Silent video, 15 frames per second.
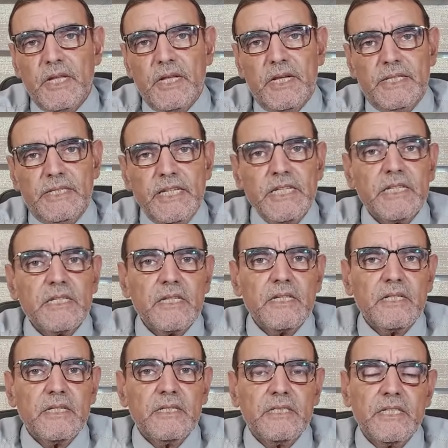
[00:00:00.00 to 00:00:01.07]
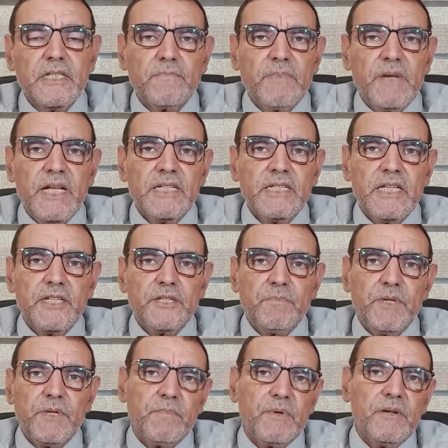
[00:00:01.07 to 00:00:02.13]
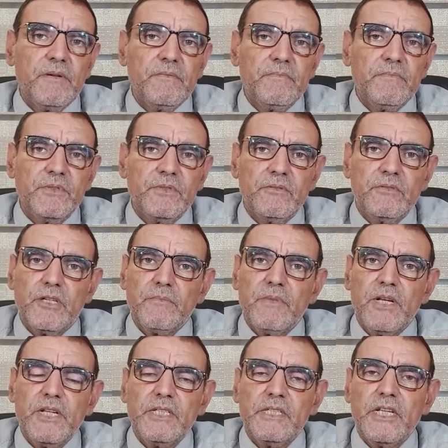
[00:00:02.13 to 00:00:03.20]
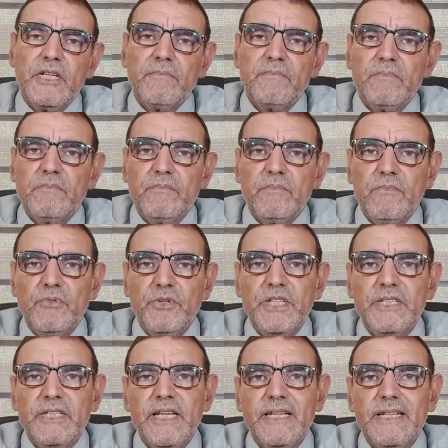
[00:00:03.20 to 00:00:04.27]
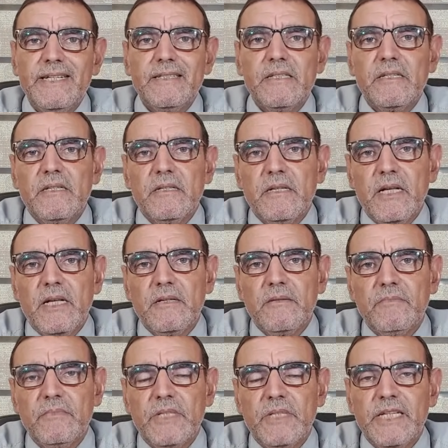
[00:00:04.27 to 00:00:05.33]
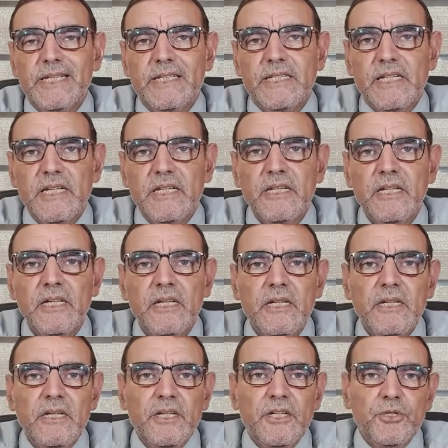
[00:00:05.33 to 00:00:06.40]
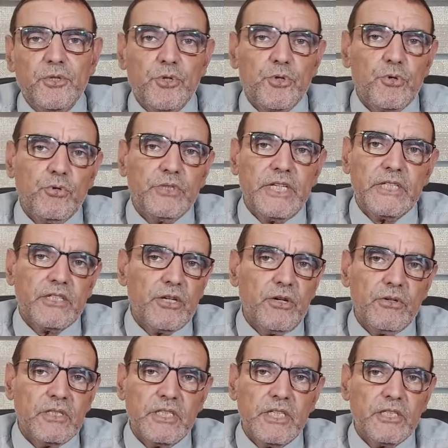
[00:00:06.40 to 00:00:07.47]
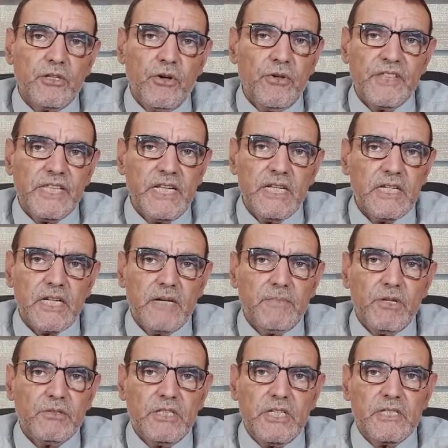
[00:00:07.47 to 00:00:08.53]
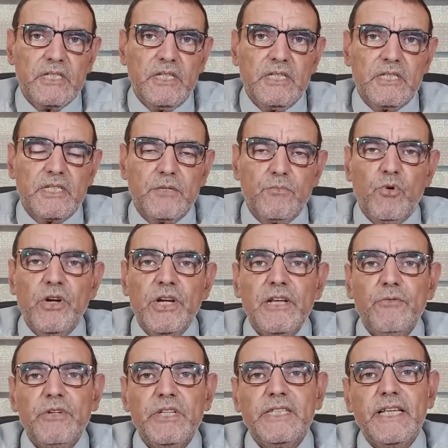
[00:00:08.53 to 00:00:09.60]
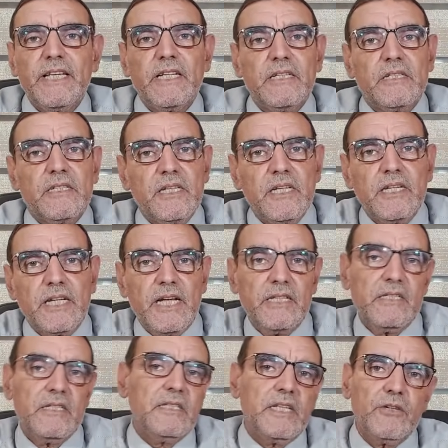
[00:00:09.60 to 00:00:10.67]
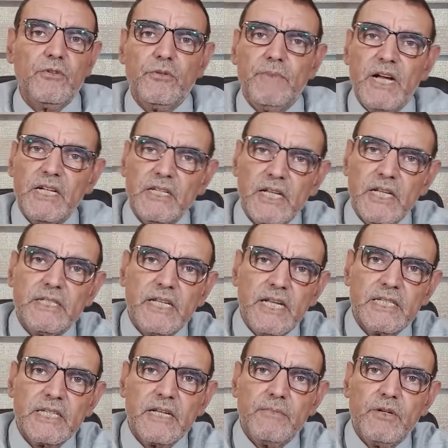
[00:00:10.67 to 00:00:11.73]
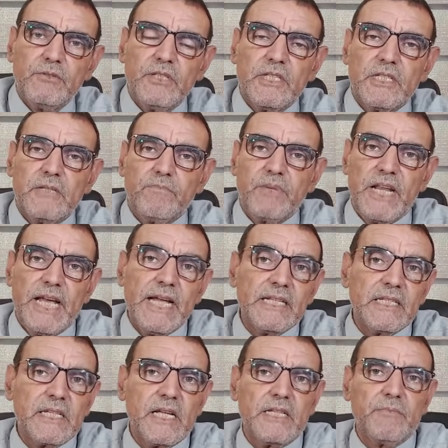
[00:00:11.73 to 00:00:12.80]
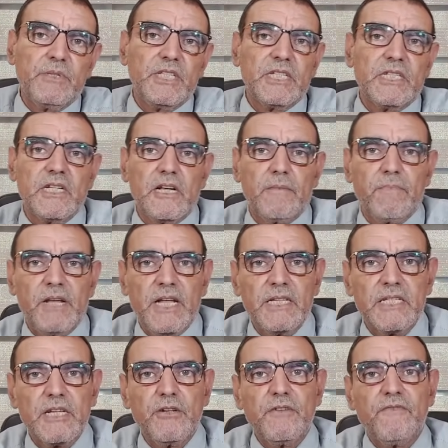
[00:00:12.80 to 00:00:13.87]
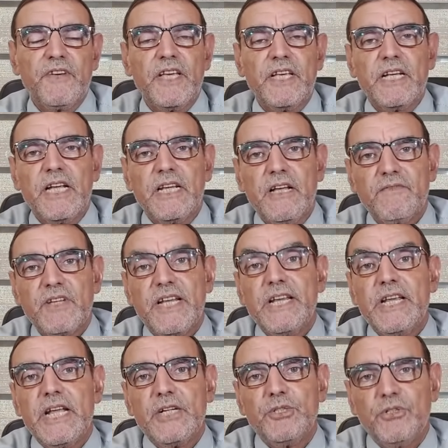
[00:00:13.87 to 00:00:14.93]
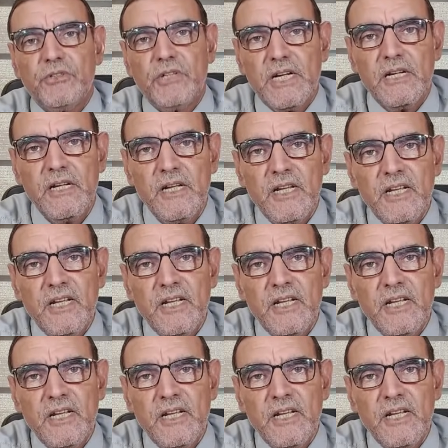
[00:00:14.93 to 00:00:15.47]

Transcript: these plants that people normally when they get sick, so they don't think about these things. Only when they get sick, and then they go back and ask about these plants and medicinal plants, if I can have a natural